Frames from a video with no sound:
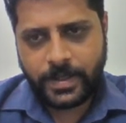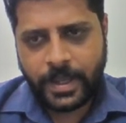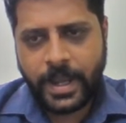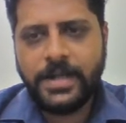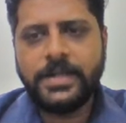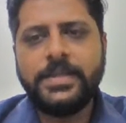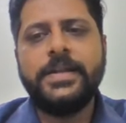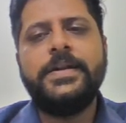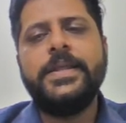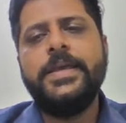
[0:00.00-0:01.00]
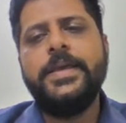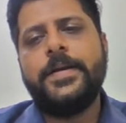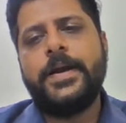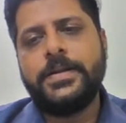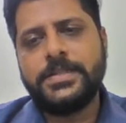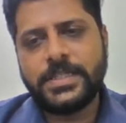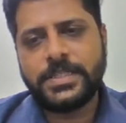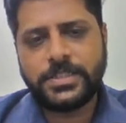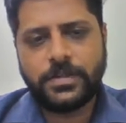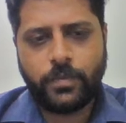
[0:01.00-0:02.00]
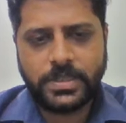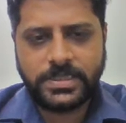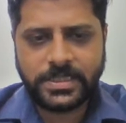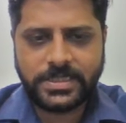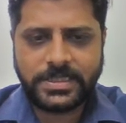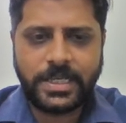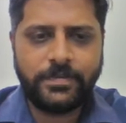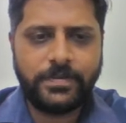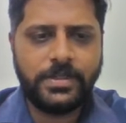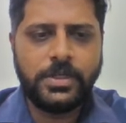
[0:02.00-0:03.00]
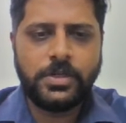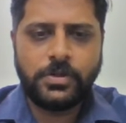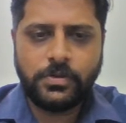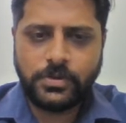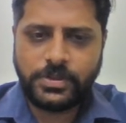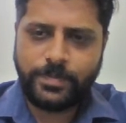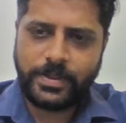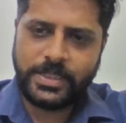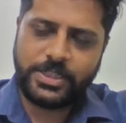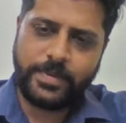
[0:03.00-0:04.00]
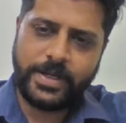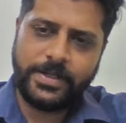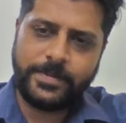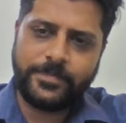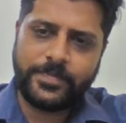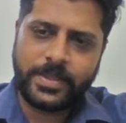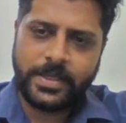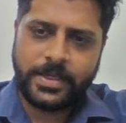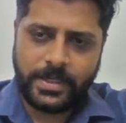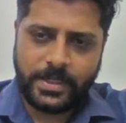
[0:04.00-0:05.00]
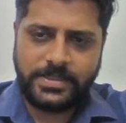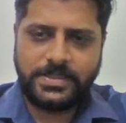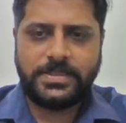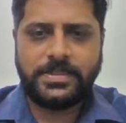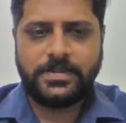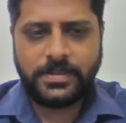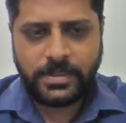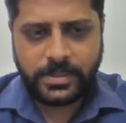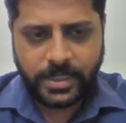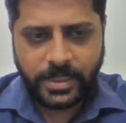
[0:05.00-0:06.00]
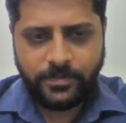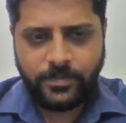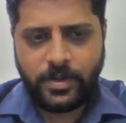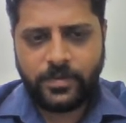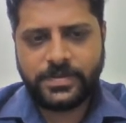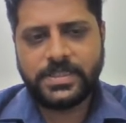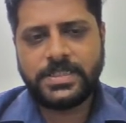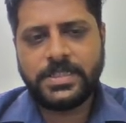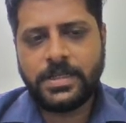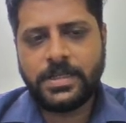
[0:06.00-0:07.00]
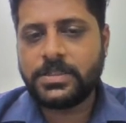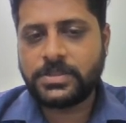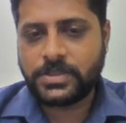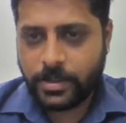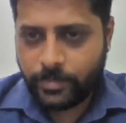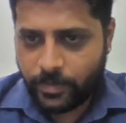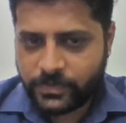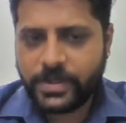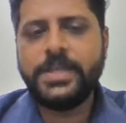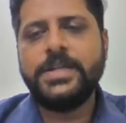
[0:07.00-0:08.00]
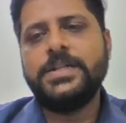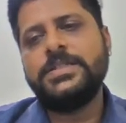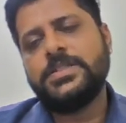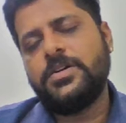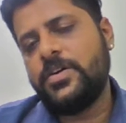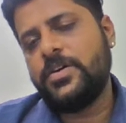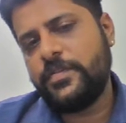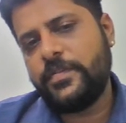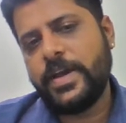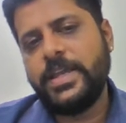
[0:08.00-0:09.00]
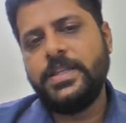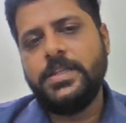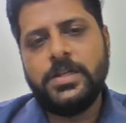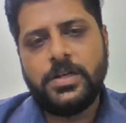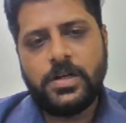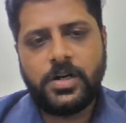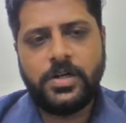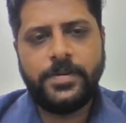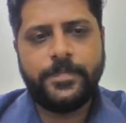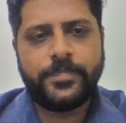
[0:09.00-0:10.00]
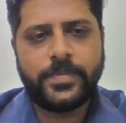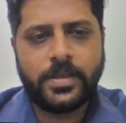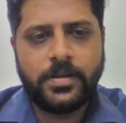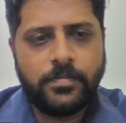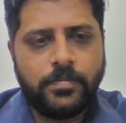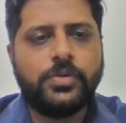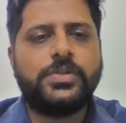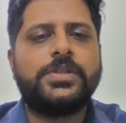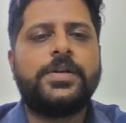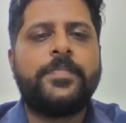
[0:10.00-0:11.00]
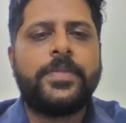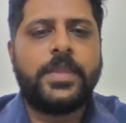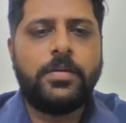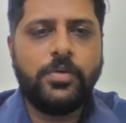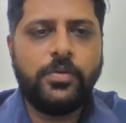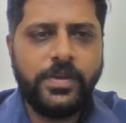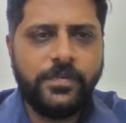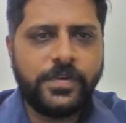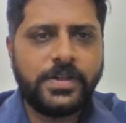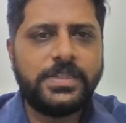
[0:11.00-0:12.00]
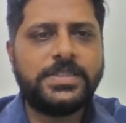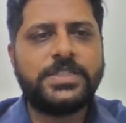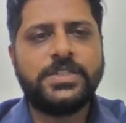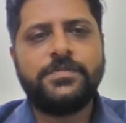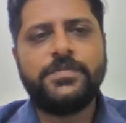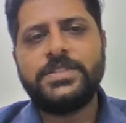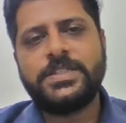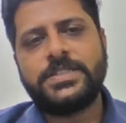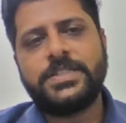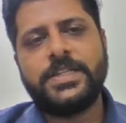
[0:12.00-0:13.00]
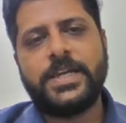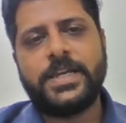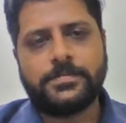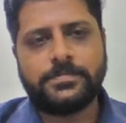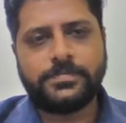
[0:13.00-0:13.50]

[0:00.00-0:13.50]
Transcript: held guilty under section 167, whose punishment is the term of 3 years or fine or both. Now moving further, section 169.